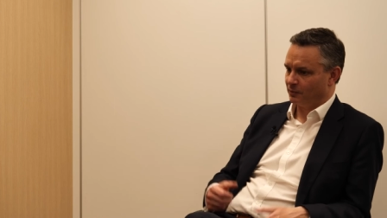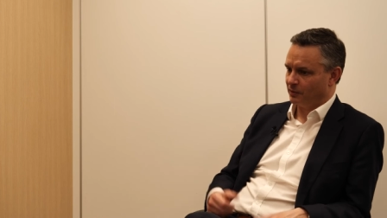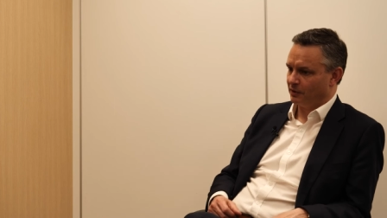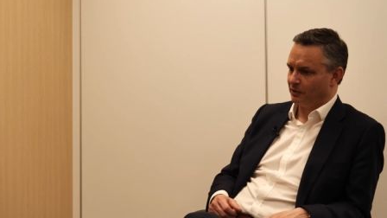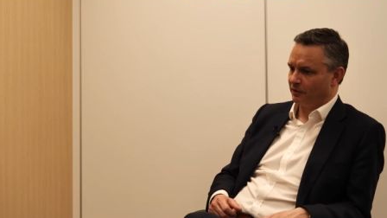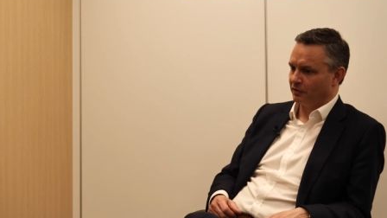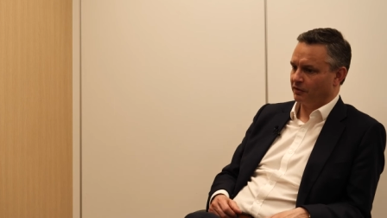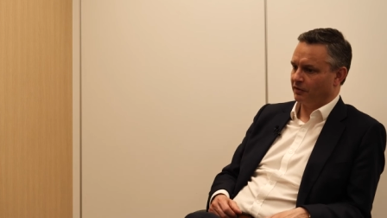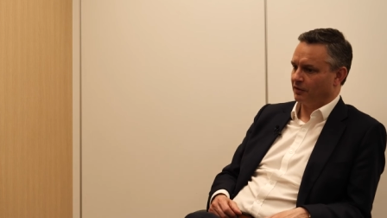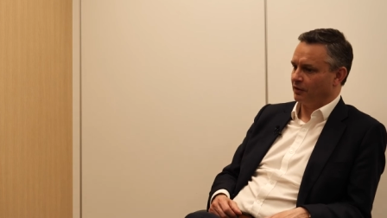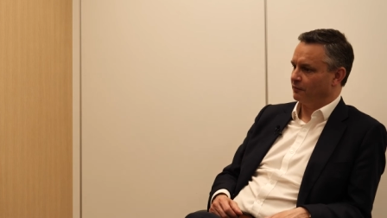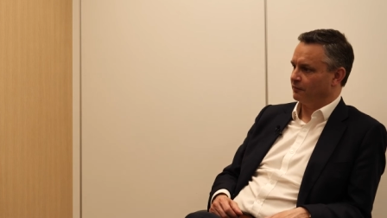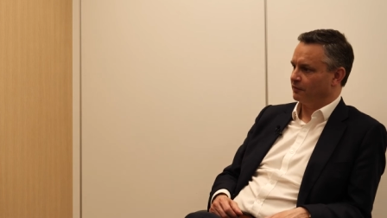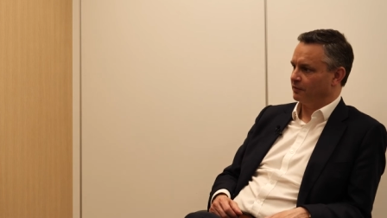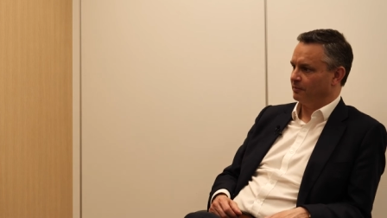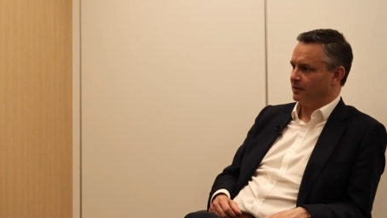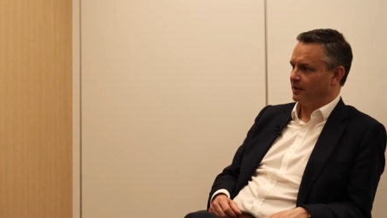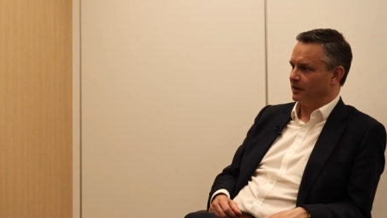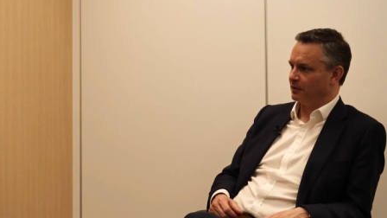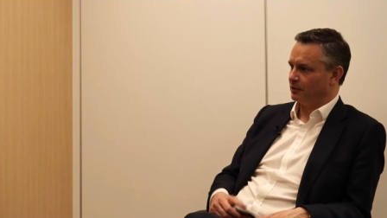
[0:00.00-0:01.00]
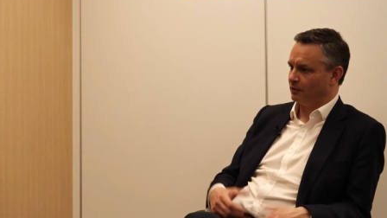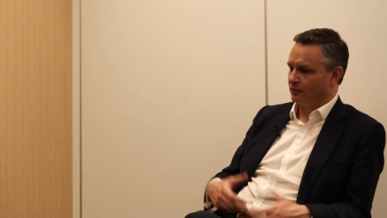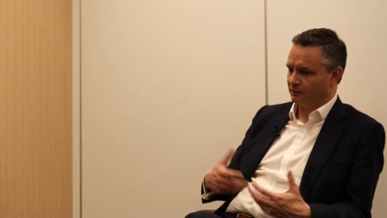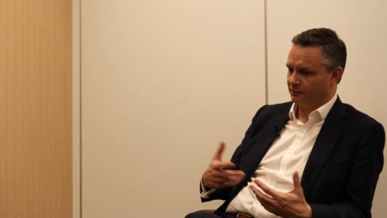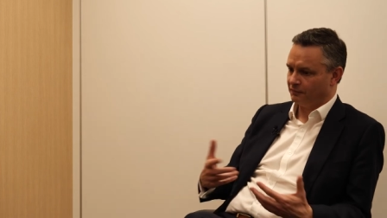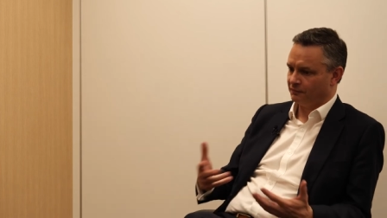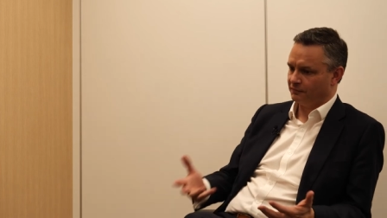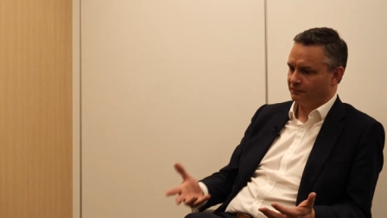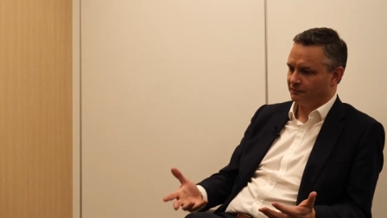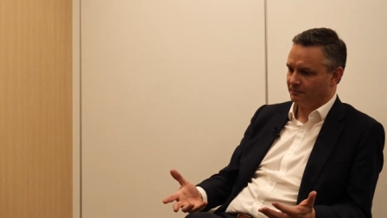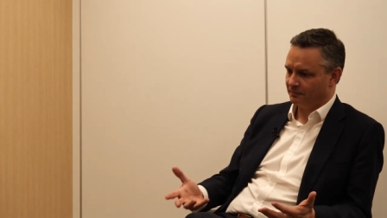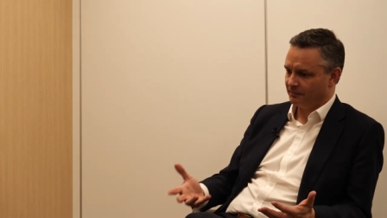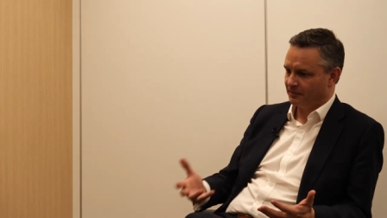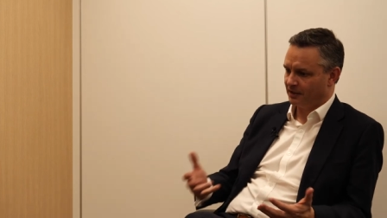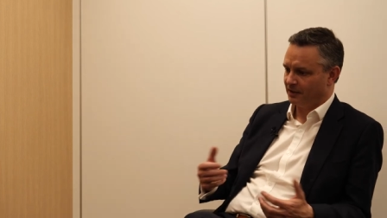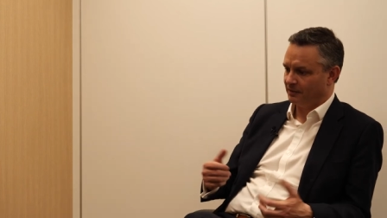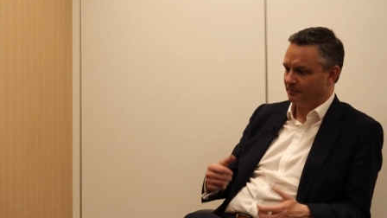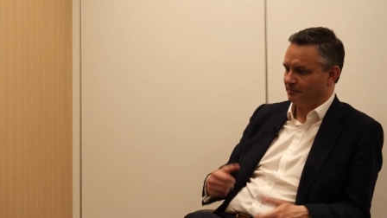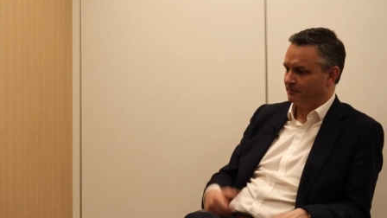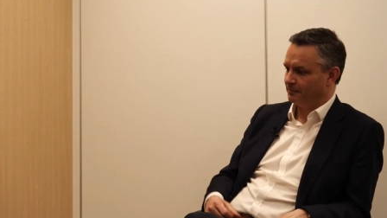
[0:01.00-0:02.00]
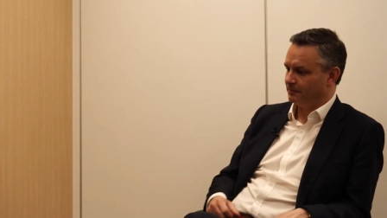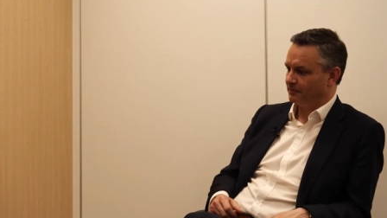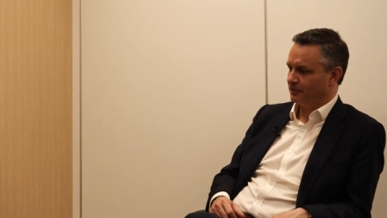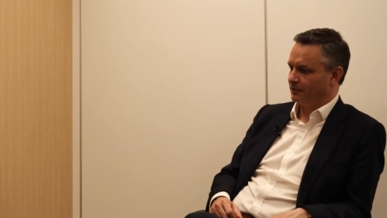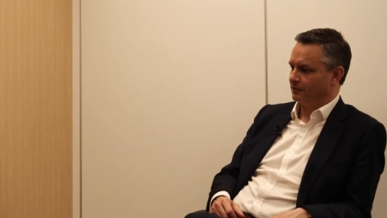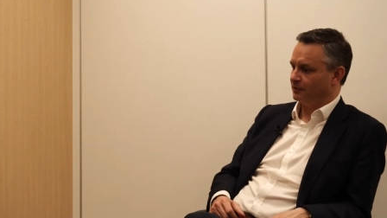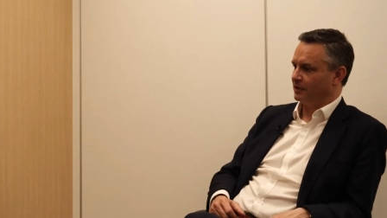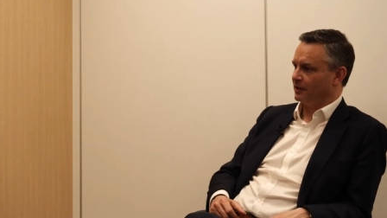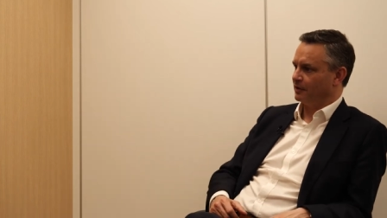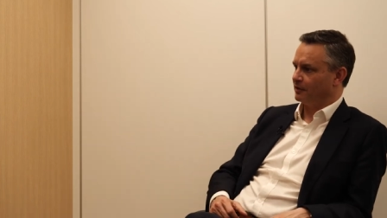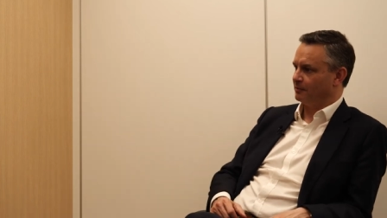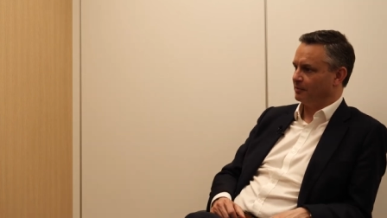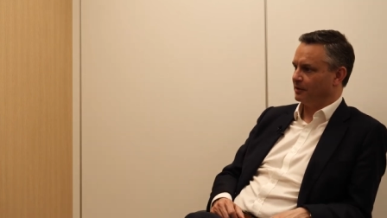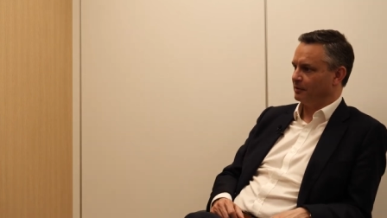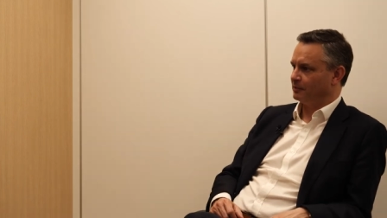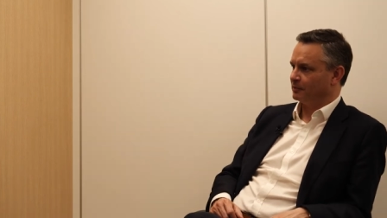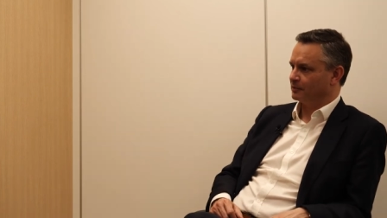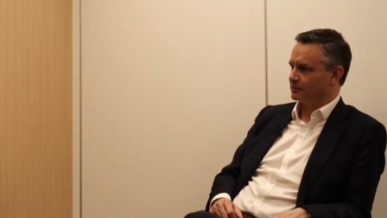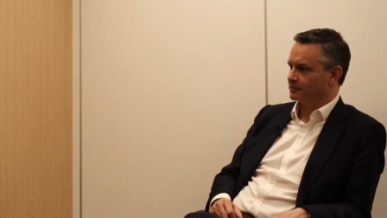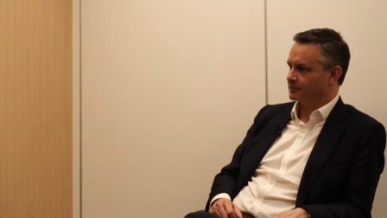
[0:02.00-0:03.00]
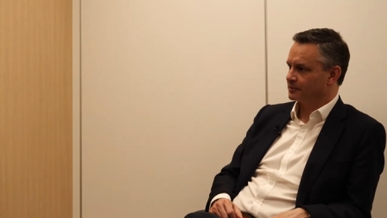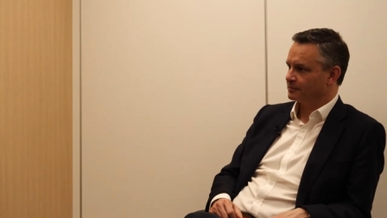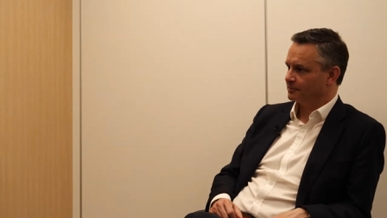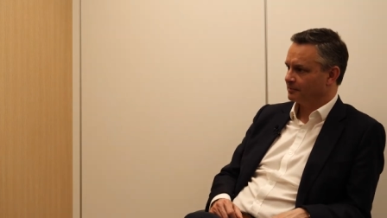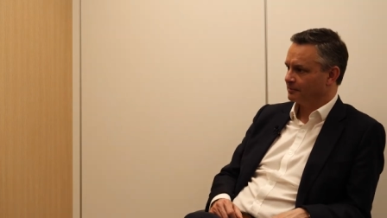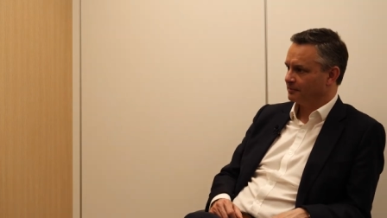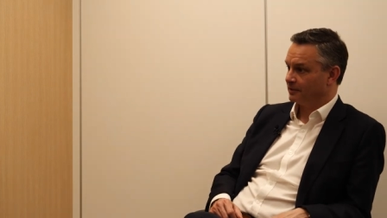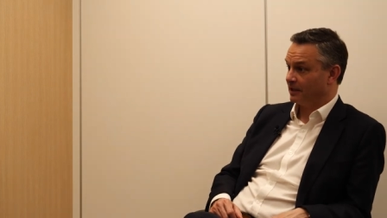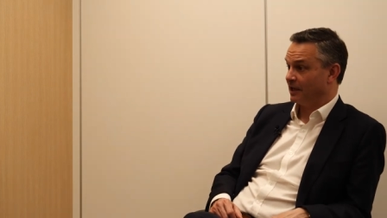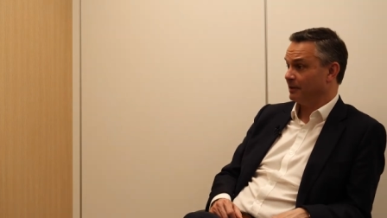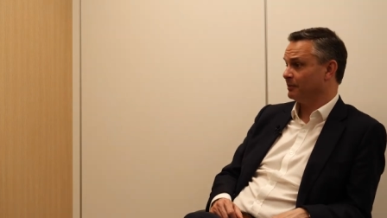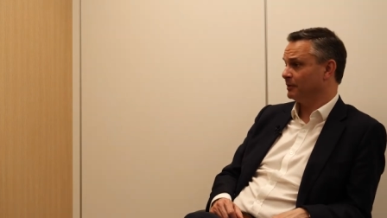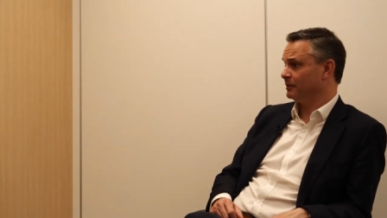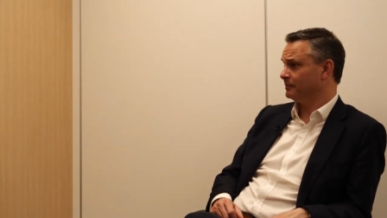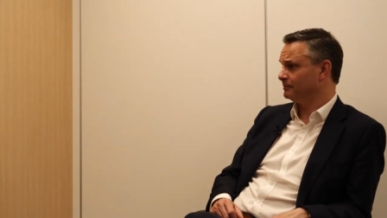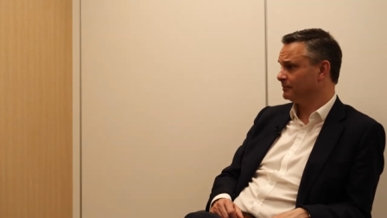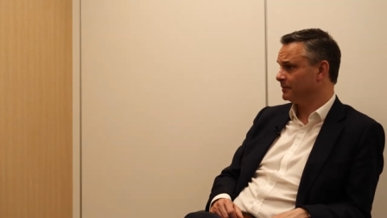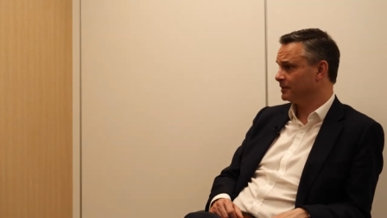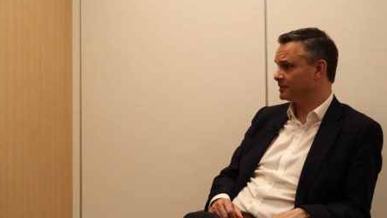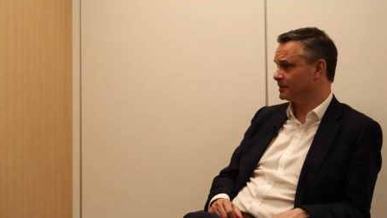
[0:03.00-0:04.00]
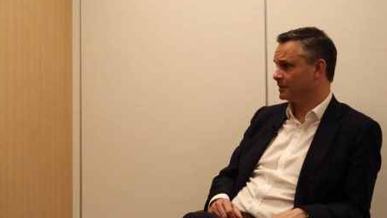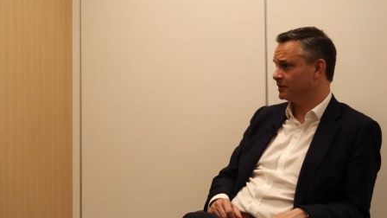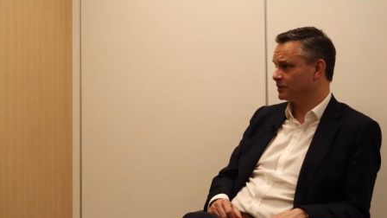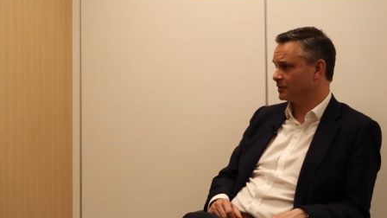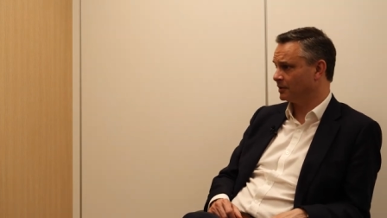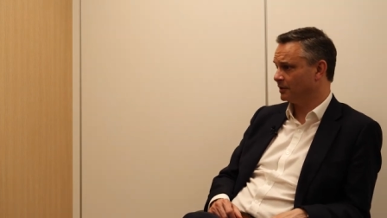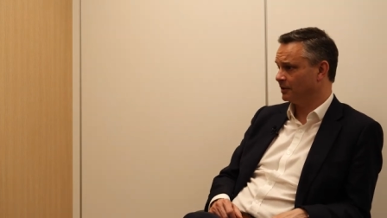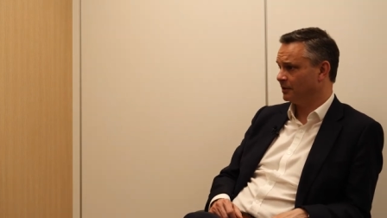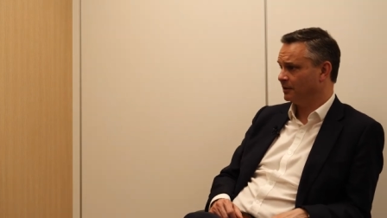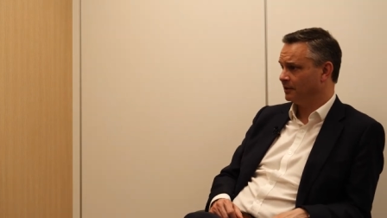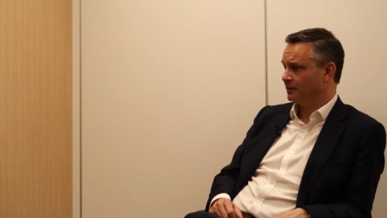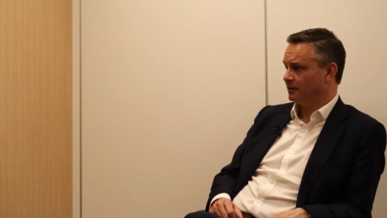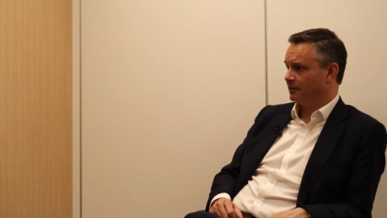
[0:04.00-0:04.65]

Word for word: wealth off the back of um, you know other people's labor essentially.